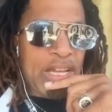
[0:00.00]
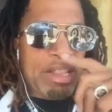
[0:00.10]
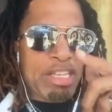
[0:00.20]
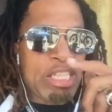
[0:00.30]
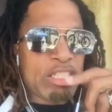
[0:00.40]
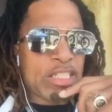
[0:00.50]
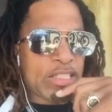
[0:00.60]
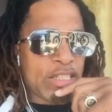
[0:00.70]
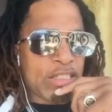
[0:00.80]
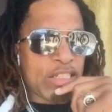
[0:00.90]
This
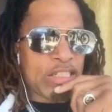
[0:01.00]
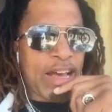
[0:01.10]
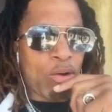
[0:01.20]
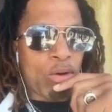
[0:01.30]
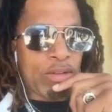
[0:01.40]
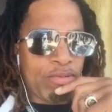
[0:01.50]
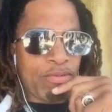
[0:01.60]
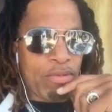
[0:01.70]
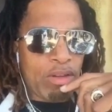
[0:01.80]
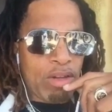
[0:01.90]
sister just got on.
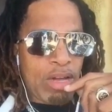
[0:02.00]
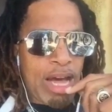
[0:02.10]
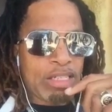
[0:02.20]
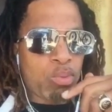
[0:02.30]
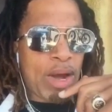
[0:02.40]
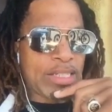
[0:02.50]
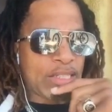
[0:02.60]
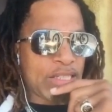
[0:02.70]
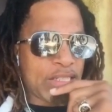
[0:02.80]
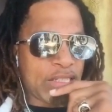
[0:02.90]
I just watched
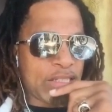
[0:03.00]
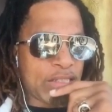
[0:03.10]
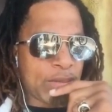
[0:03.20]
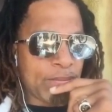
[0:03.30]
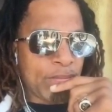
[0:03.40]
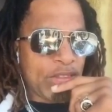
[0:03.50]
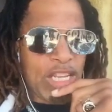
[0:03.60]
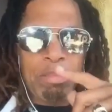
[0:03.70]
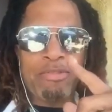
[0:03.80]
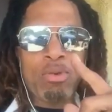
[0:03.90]
this sister.
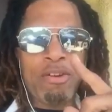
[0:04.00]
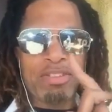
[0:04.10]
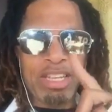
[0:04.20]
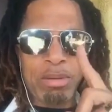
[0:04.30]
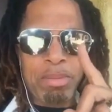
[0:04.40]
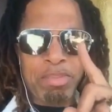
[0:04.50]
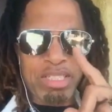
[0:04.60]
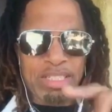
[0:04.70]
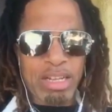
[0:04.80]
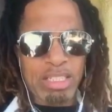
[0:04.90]
And before I forget, let me put
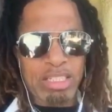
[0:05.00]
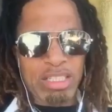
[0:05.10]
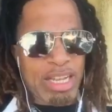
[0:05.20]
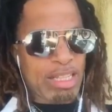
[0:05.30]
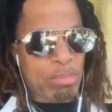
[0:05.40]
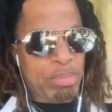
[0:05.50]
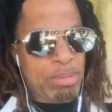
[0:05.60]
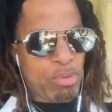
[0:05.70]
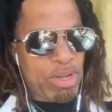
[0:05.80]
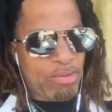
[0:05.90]
this out there since I got the
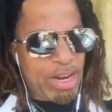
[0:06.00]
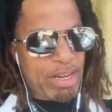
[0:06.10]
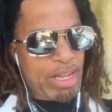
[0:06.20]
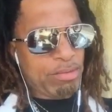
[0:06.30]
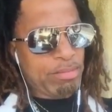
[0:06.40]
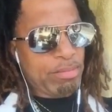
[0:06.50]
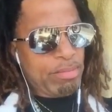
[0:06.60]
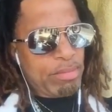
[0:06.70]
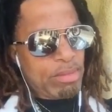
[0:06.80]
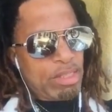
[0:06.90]
people on here right now.
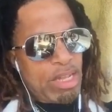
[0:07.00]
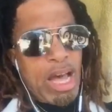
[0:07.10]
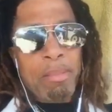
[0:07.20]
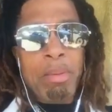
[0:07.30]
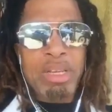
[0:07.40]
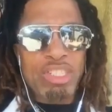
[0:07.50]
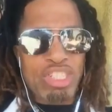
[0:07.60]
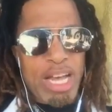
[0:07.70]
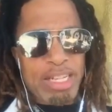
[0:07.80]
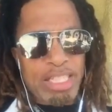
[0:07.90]
I'm going to be in
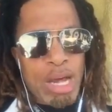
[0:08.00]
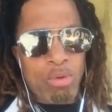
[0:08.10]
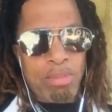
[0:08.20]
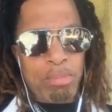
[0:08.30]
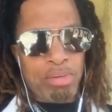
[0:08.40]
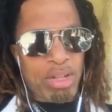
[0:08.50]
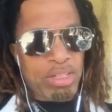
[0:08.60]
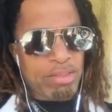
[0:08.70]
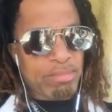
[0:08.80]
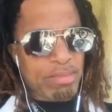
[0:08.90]
Chi-Town with my
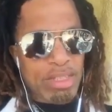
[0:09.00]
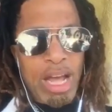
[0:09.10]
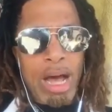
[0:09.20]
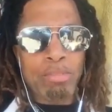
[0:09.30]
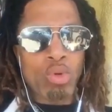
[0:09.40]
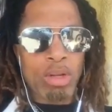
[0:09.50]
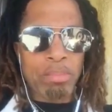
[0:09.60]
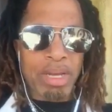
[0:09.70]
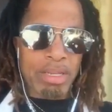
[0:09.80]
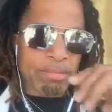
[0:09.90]
brother, Abdullah Bey.